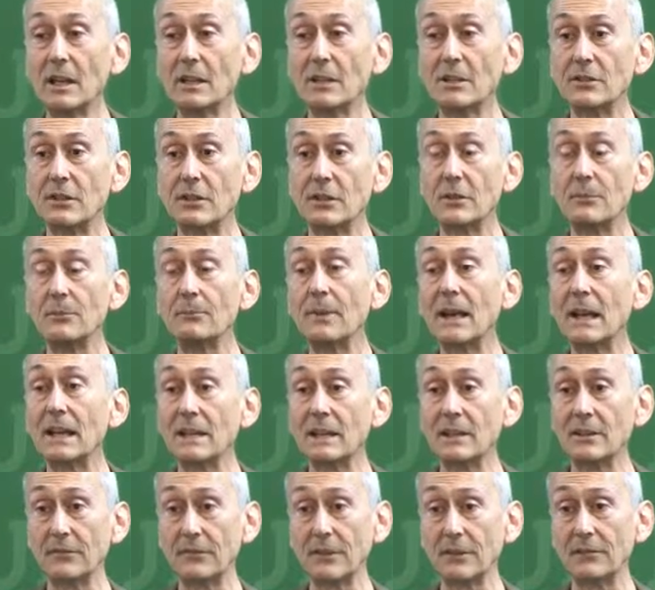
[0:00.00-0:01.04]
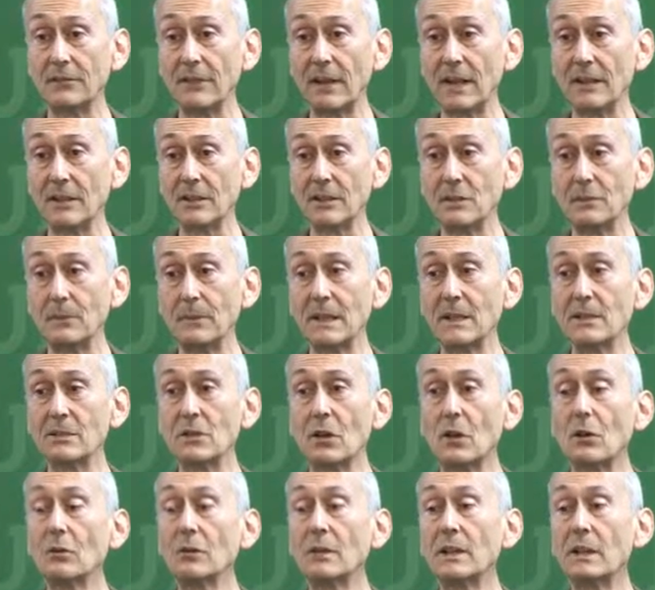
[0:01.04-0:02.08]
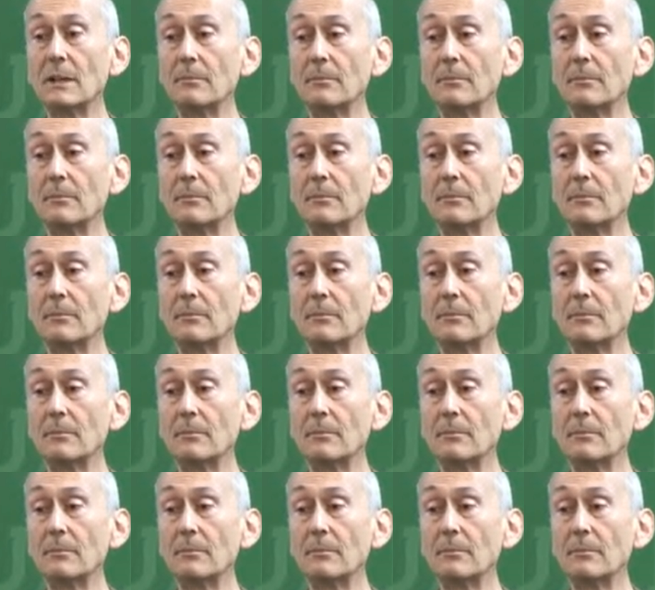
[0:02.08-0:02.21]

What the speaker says: there's a competitive advantage because only